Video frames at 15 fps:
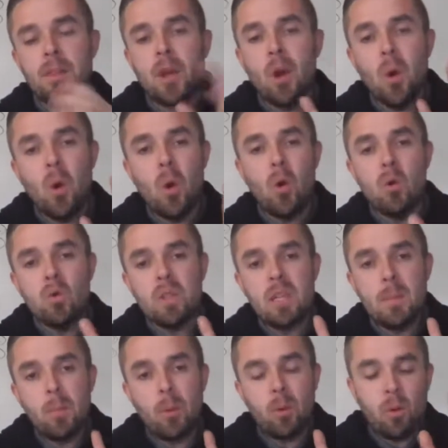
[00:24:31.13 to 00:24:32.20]
The
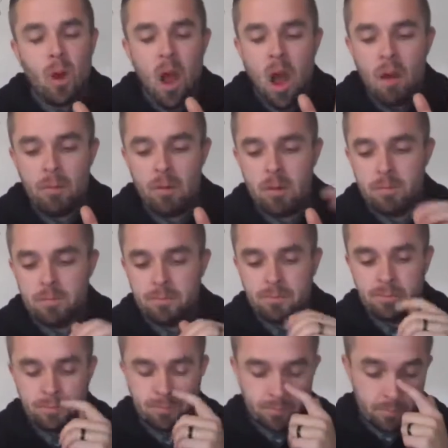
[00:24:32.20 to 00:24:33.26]
only problem
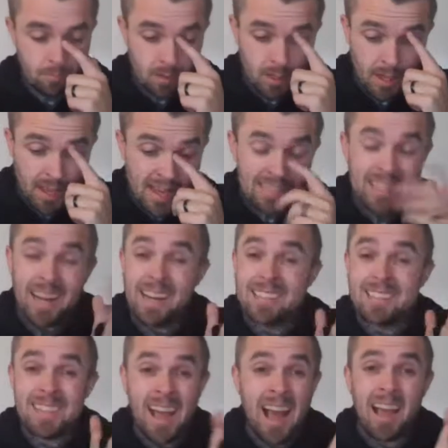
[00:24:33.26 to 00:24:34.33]
is that
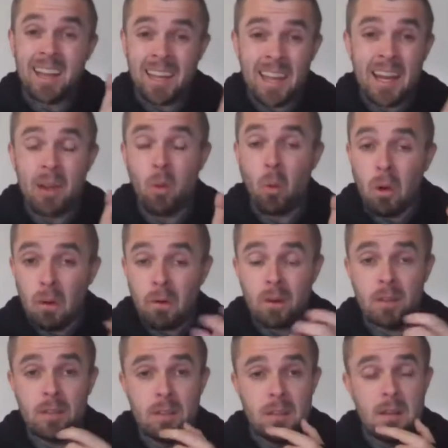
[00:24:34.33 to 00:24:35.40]
he's not getting
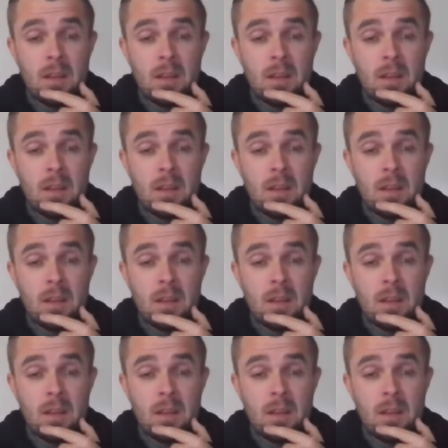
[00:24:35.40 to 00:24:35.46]
work.